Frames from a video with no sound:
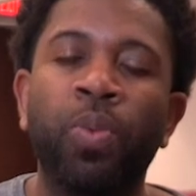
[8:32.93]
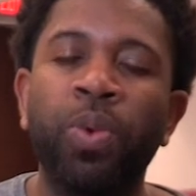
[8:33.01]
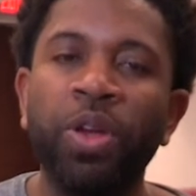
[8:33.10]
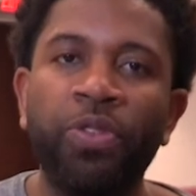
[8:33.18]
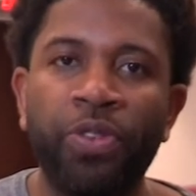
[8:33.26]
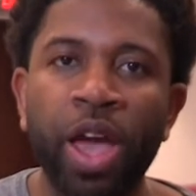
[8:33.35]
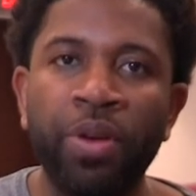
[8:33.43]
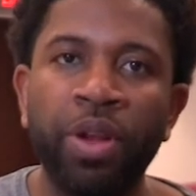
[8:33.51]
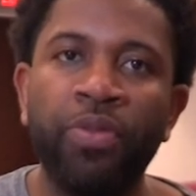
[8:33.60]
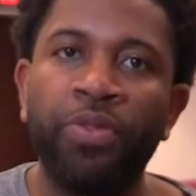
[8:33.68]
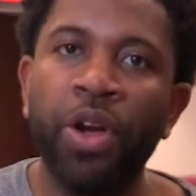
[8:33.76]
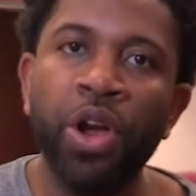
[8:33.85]
we found
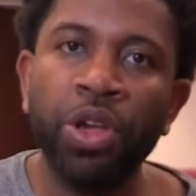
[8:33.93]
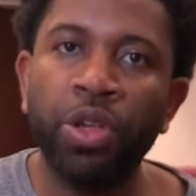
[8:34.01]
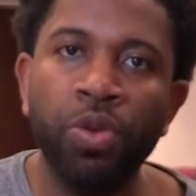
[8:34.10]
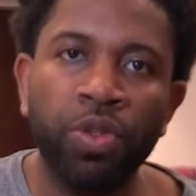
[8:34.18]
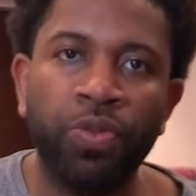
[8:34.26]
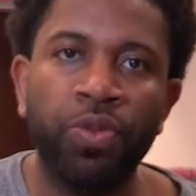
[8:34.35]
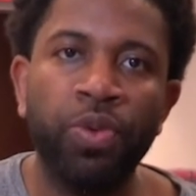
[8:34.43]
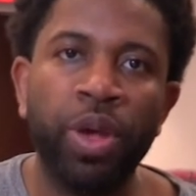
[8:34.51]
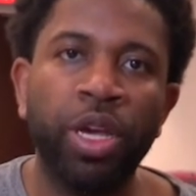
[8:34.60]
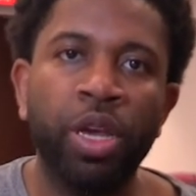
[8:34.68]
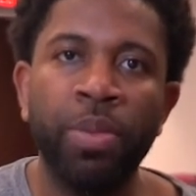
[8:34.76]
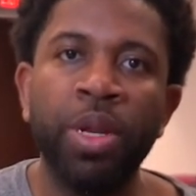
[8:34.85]
it very useful
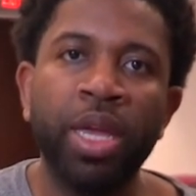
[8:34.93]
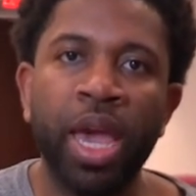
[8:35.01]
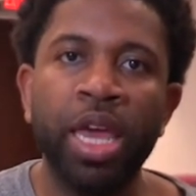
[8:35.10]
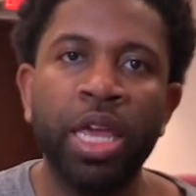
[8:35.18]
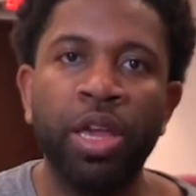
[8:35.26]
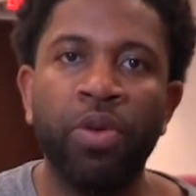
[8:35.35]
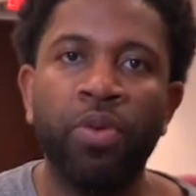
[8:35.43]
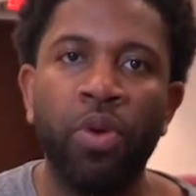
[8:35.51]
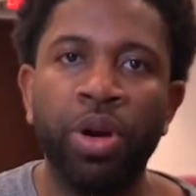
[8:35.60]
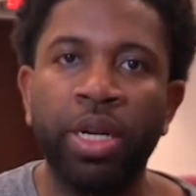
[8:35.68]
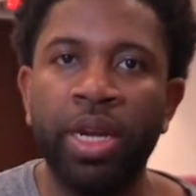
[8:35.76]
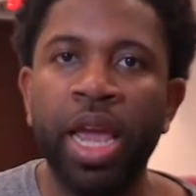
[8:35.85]
in communicating
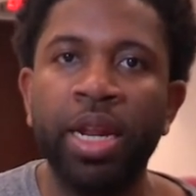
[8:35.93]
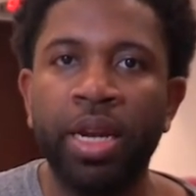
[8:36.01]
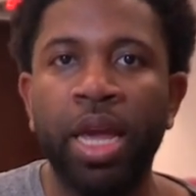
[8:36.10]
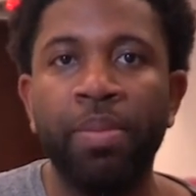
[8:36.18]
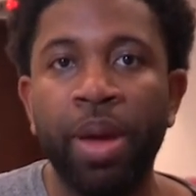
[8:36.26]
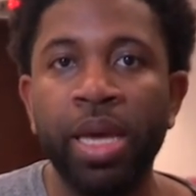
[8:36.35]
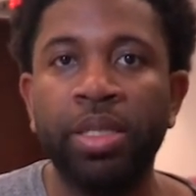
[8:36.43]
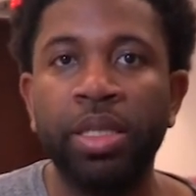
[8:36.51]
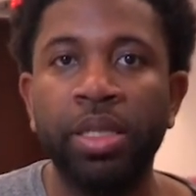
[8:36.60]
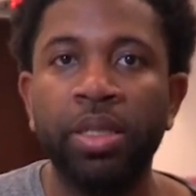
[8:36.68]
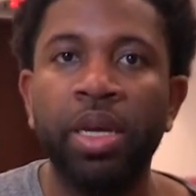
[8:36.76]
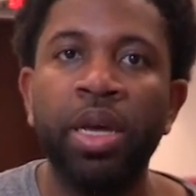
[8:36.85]
on a day-to-day
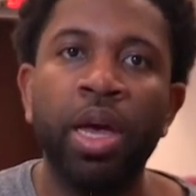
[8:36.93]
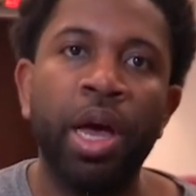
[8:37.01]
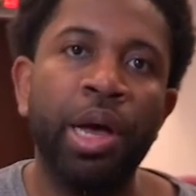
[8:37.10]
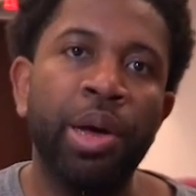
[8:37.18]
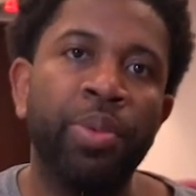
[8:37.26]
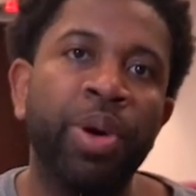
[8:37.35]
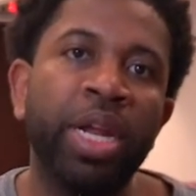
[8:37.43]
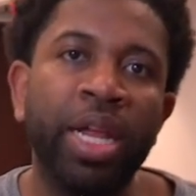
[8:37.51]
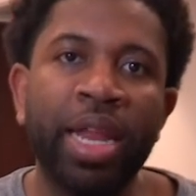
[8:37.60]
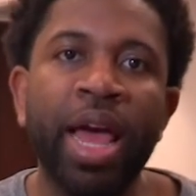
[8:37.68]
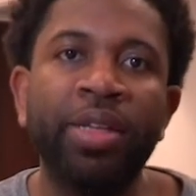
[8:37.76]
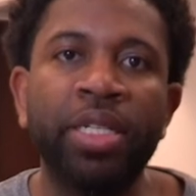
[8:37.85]
basis. What it
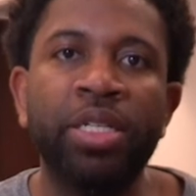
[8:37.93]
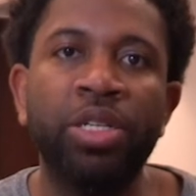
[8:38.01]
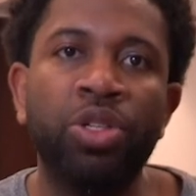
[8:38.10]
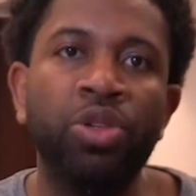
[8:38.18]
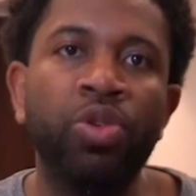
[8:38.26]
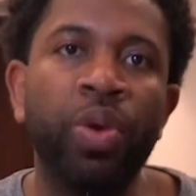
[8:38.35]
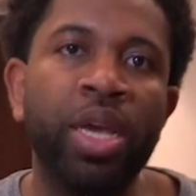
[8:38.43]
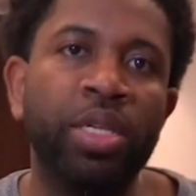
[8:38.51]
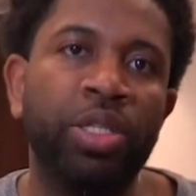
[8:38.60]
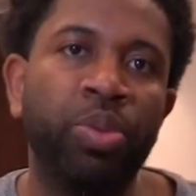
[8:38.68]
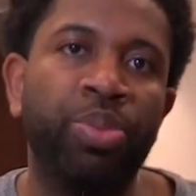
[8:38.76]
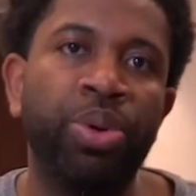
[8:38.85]
allows us to do
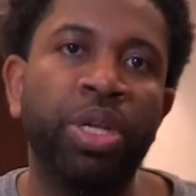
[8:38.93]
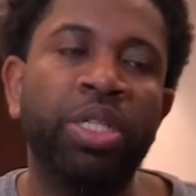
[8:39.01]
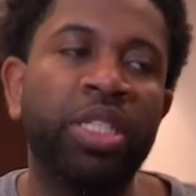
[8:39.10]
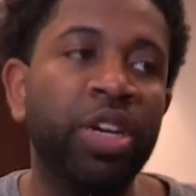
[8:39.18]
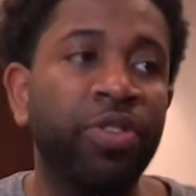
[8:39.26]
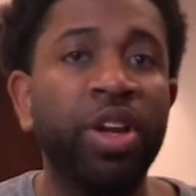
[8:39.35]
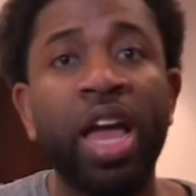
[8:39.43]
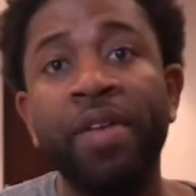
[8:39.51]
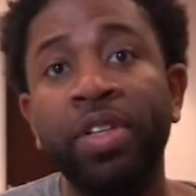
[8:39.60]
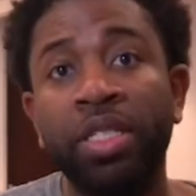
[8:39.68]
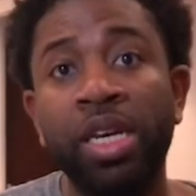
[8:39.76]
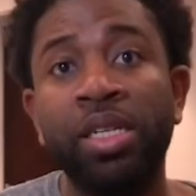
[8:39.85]
is to put different
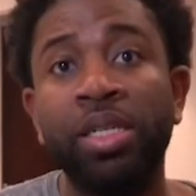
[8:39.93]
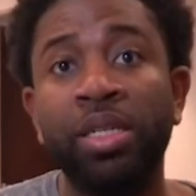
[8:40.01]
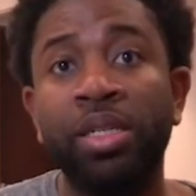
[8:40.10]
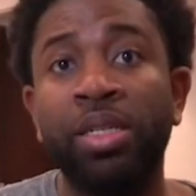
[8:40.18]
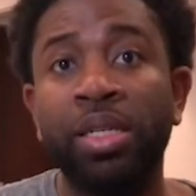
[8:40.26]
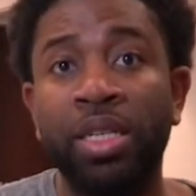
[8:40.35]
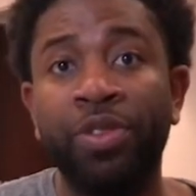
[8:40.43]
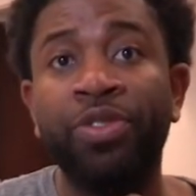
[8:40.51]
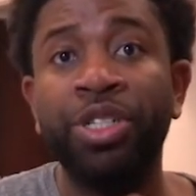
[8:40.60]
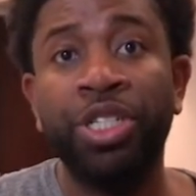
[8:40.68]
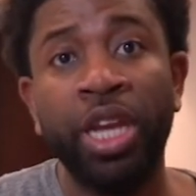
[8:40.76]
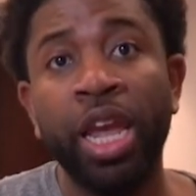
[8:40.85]
conversations into
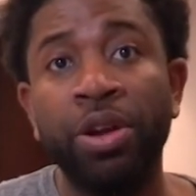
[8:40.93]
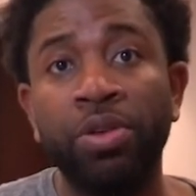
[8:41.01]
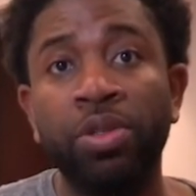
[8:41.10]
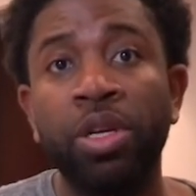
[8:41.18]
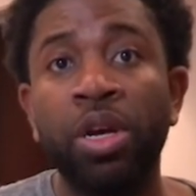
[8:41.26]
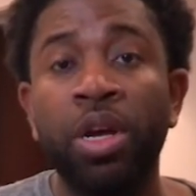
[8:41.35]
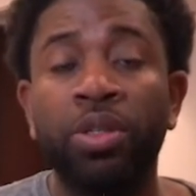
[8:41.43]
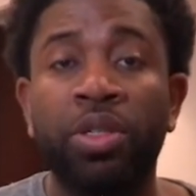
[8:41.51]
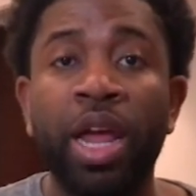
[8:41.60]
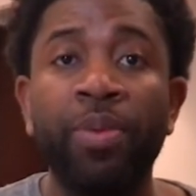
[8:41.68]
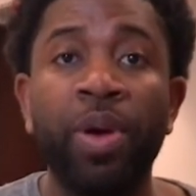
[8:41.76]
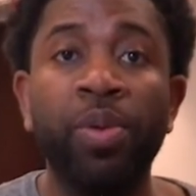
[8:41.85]
different channels so
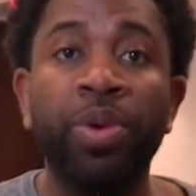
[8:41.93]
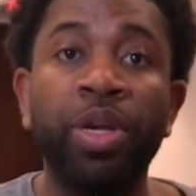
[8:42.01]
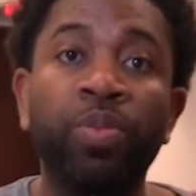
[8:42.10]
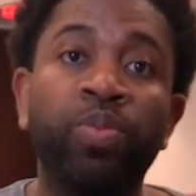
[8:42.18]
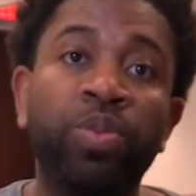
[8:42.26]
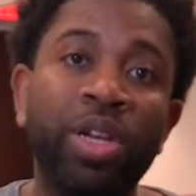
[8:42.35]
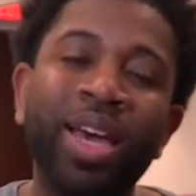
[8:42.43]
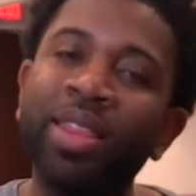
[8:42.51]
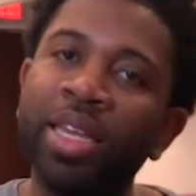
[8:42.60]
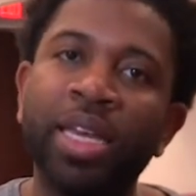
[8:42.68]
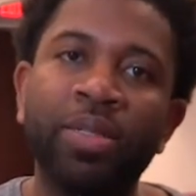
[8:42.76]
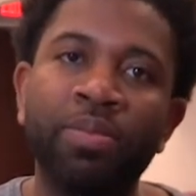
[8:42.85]
that way
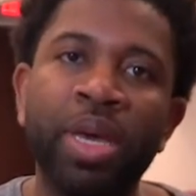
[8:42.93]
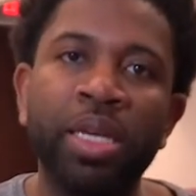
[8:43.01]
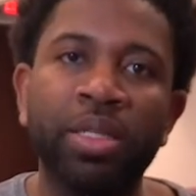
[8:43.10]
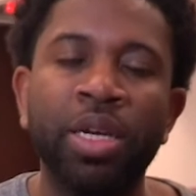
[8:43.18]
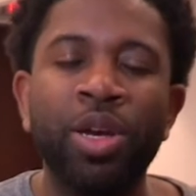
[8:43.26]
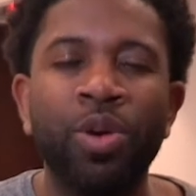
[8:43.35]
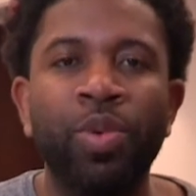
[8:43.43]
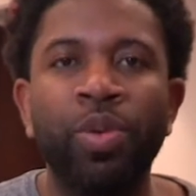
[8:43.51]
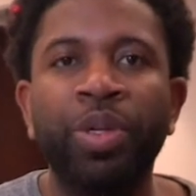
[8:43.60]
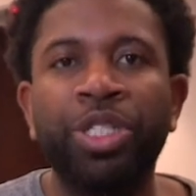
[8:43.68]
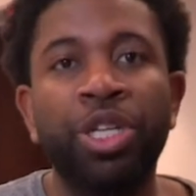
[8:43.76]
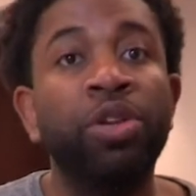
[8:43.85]
nothing is missed.
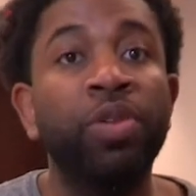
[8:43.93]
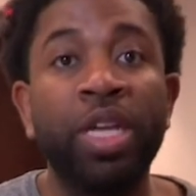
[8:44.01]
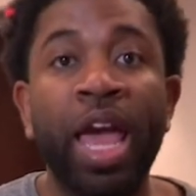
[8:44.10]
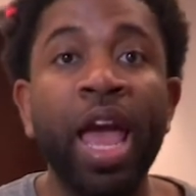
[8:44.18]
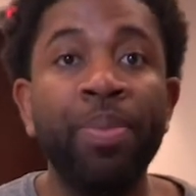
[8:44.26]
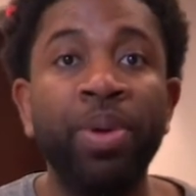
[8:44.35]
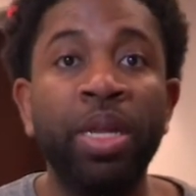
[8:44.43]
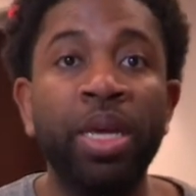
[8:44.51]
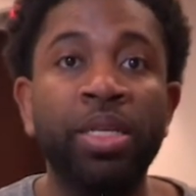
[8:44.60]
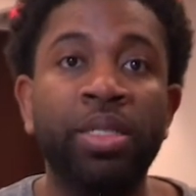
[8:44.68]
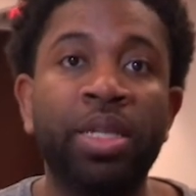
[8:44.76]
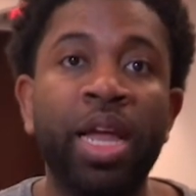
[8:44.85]
What would generally happen
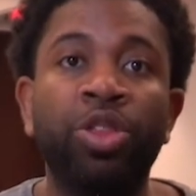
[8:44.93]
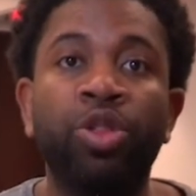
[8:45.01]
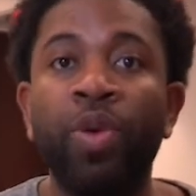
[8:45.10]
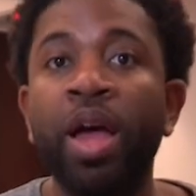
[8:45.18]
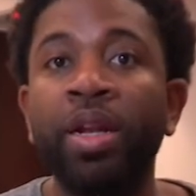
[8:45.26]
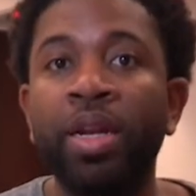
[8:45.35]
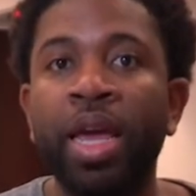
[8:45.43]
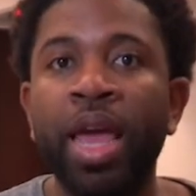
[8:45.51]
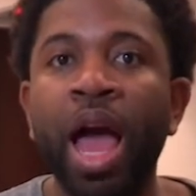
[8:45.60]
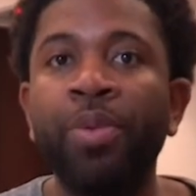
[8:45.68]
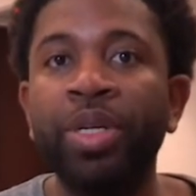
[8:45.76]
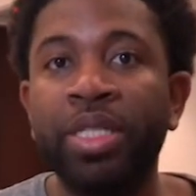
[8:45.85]
is that throughout the day
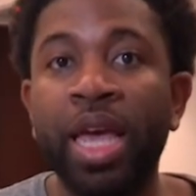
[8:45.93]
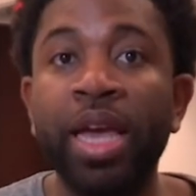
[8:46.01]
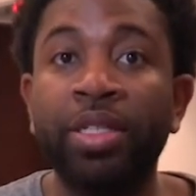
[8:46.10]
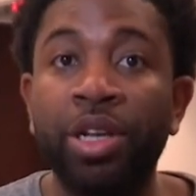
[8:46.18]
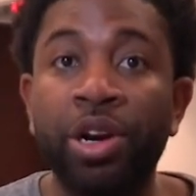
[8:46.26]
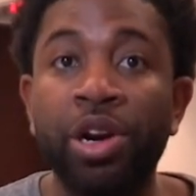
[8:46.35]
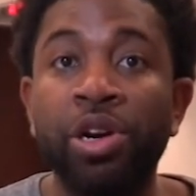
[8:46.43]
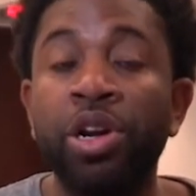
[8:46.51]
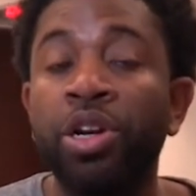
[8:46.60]
I would text her